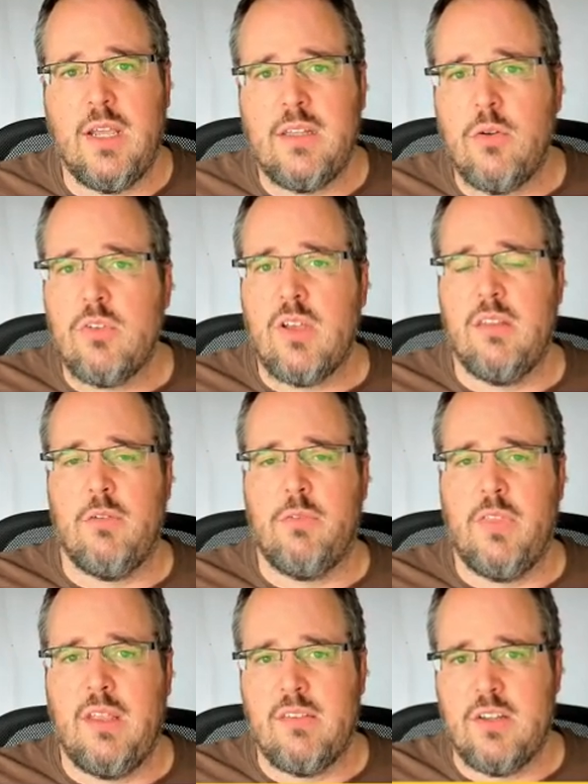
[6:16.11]
Like those kinds of
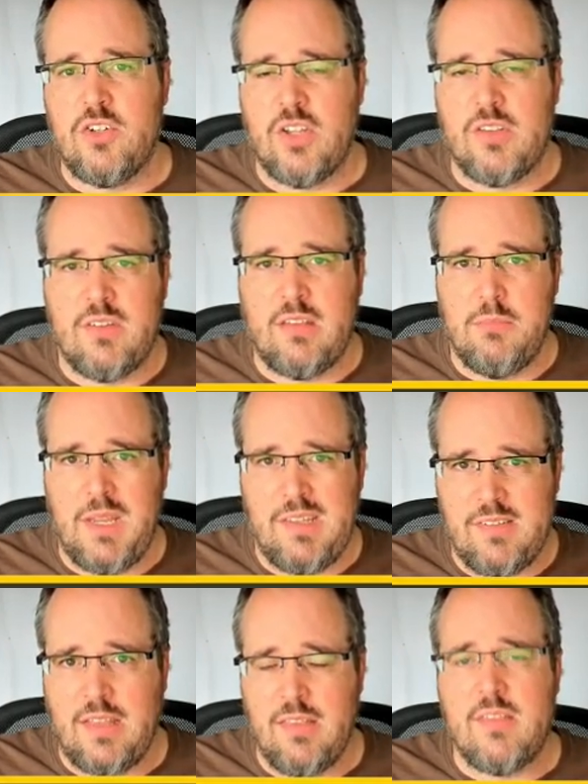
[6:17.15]
things, it just doesn't make
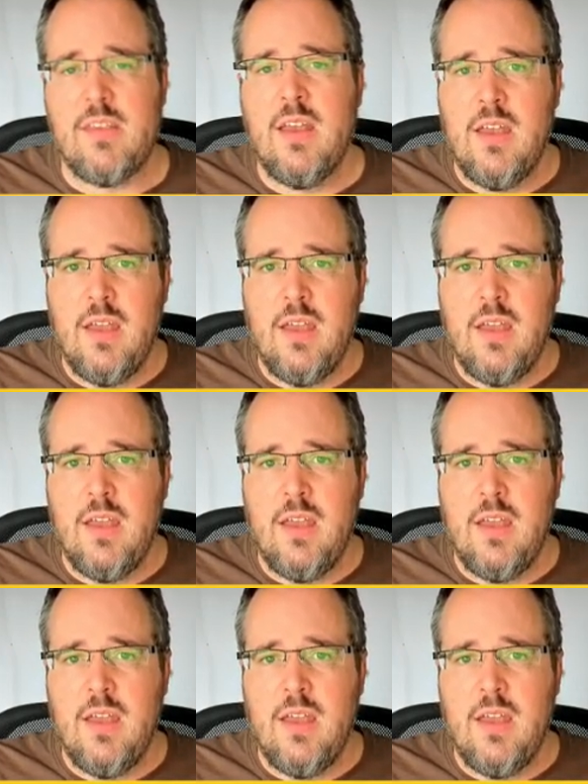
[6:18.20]
sense.